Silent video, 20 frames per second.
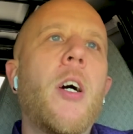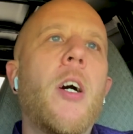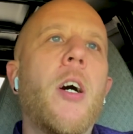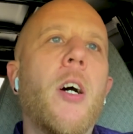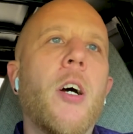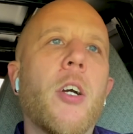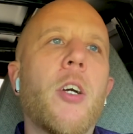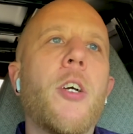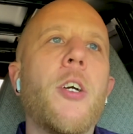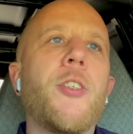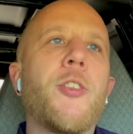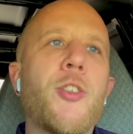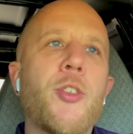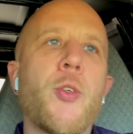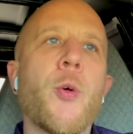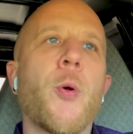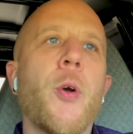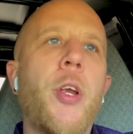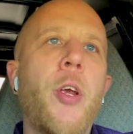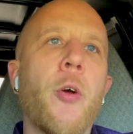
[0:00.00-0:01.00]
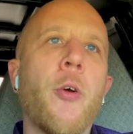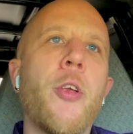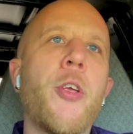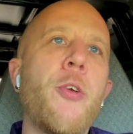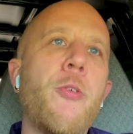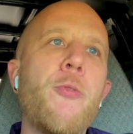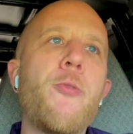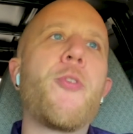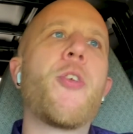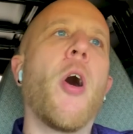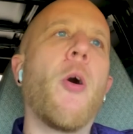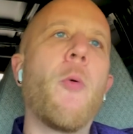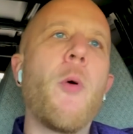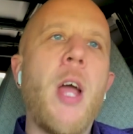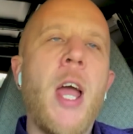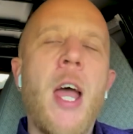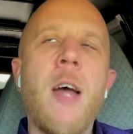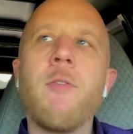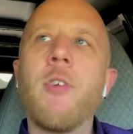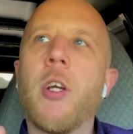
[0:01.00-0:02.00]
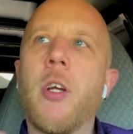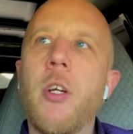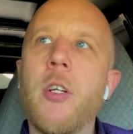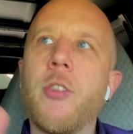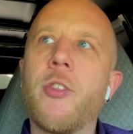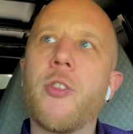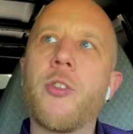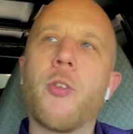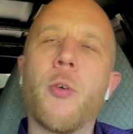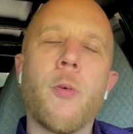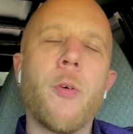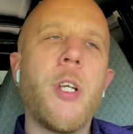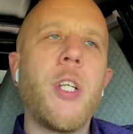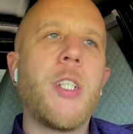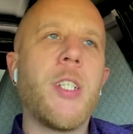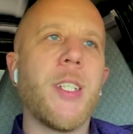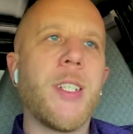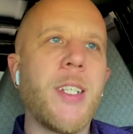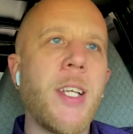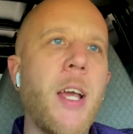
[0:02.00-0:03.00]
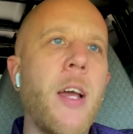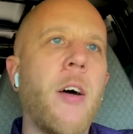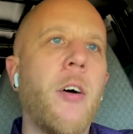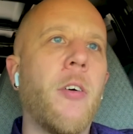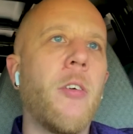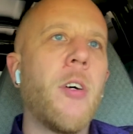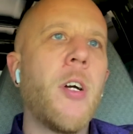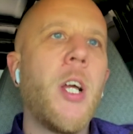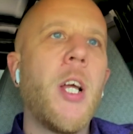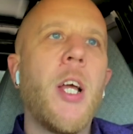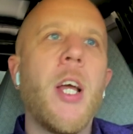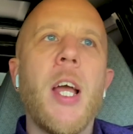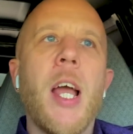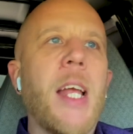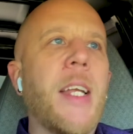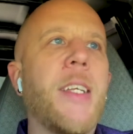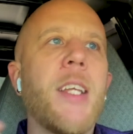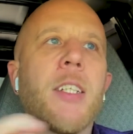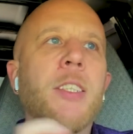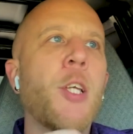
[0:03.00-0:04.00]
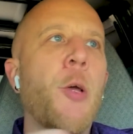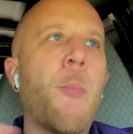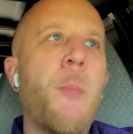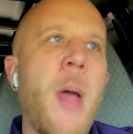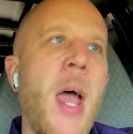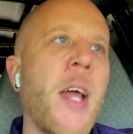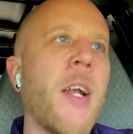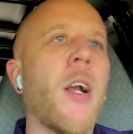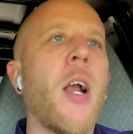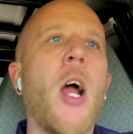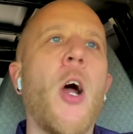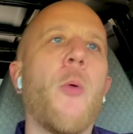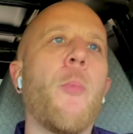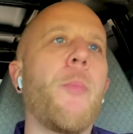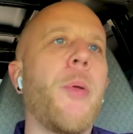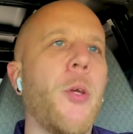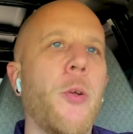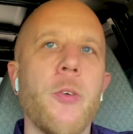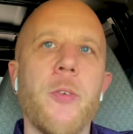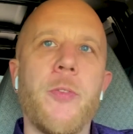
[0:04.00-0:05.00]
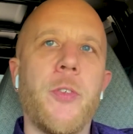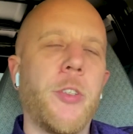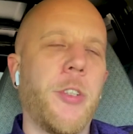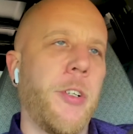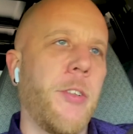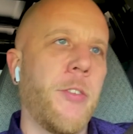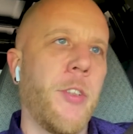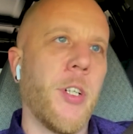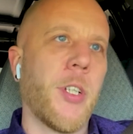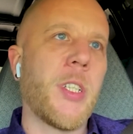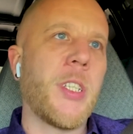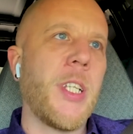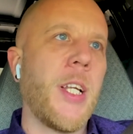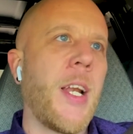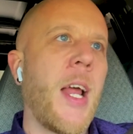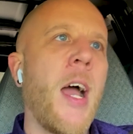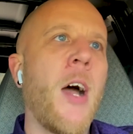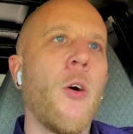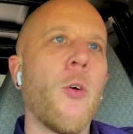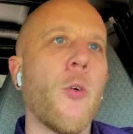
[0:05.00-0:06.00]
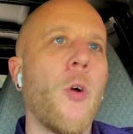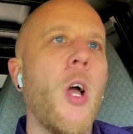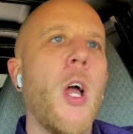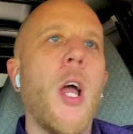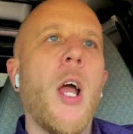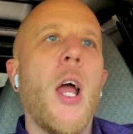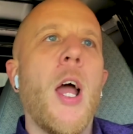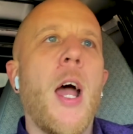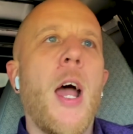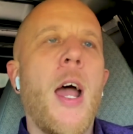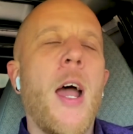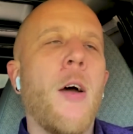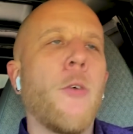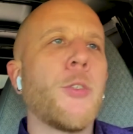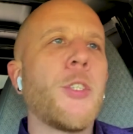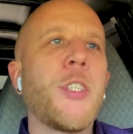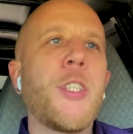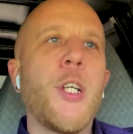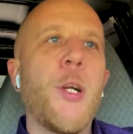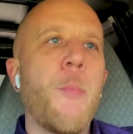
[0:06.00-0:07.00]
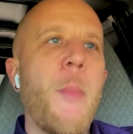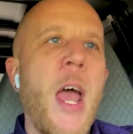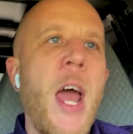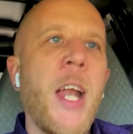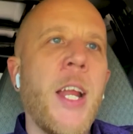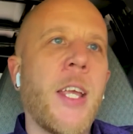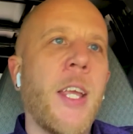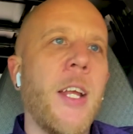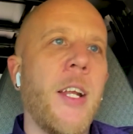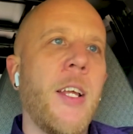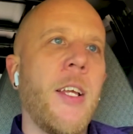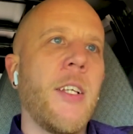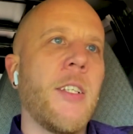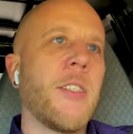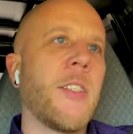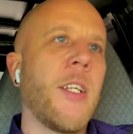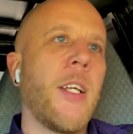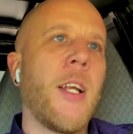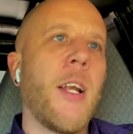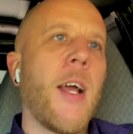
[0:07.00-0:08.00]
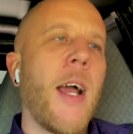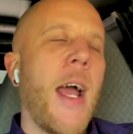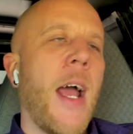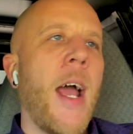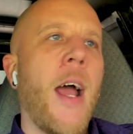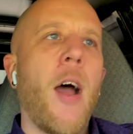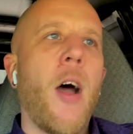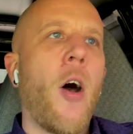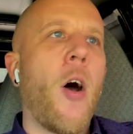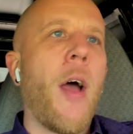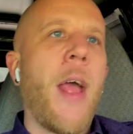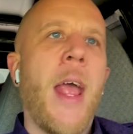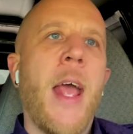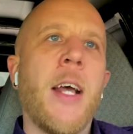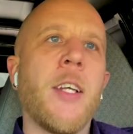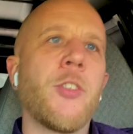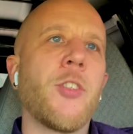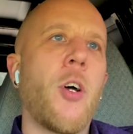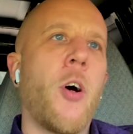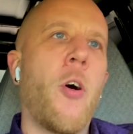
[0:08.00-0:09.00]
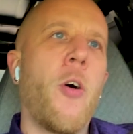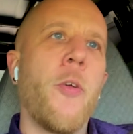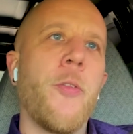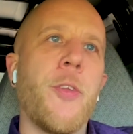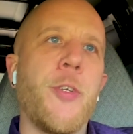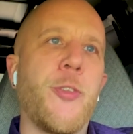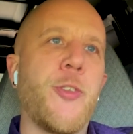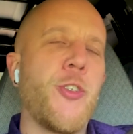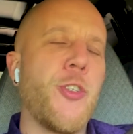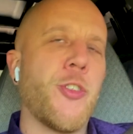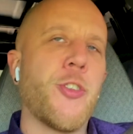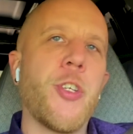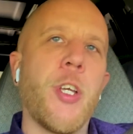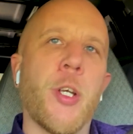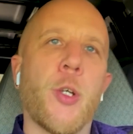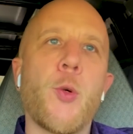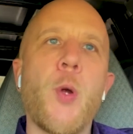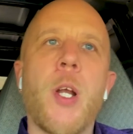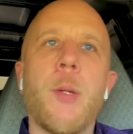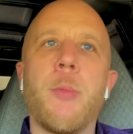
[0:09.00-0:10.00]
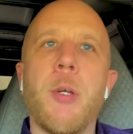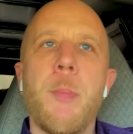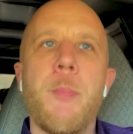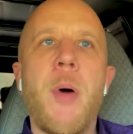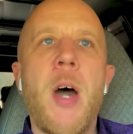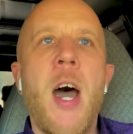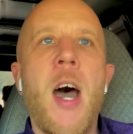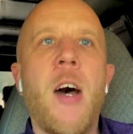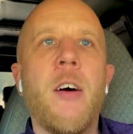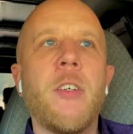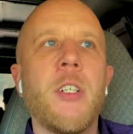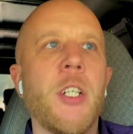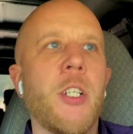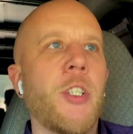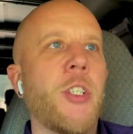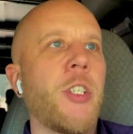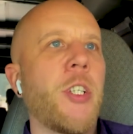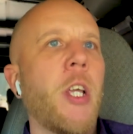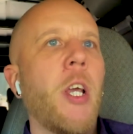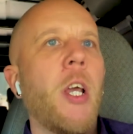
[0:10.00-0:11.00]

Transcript: a good story, or you don't have a good story to tell, it doesn't matter how beautiful it looks and how cinematic it is and has all this just incredibly polished